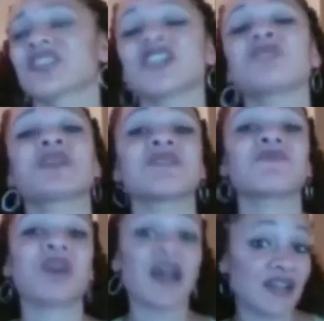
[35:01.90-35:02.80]
she's been
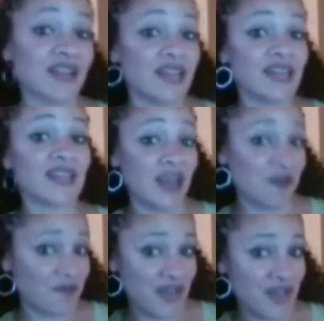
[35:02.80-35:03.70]
violated in
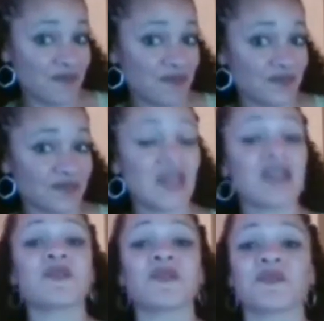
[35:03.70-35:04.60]
that way,
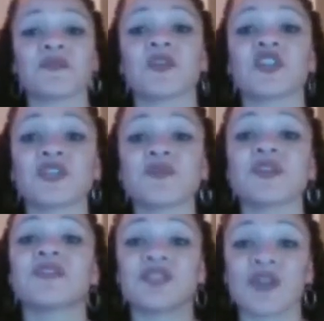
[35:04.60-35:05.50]
which she
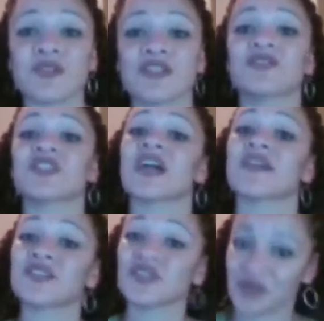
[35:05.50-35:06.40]
wouldn't have chosen if she
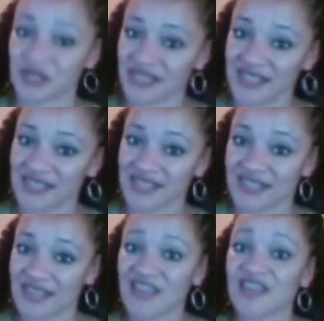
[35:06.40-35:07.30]
had the choice.
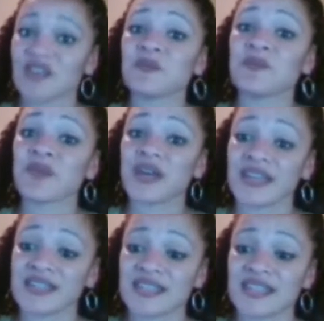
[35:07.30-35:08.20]

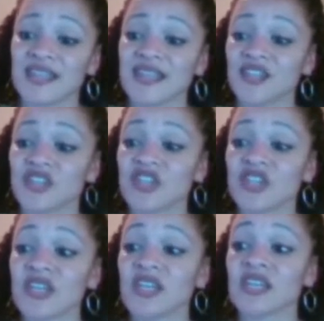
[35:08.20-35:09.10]
But
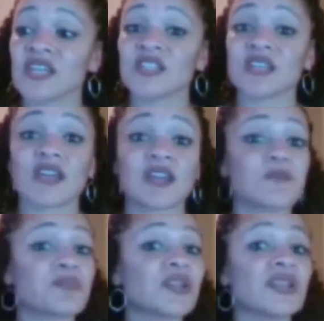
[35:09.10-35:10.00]
she is
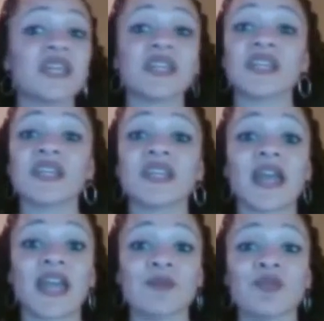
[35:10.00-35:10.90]
completely
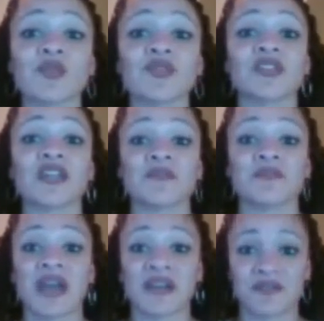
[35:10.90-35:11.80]
able to come
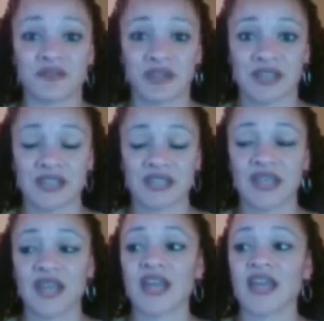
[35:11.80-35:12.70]
back from this.
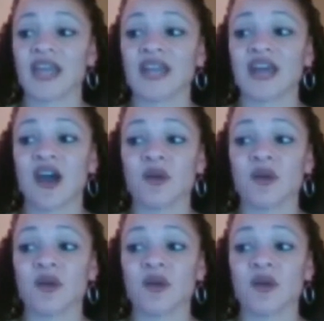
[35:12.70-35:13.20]
And I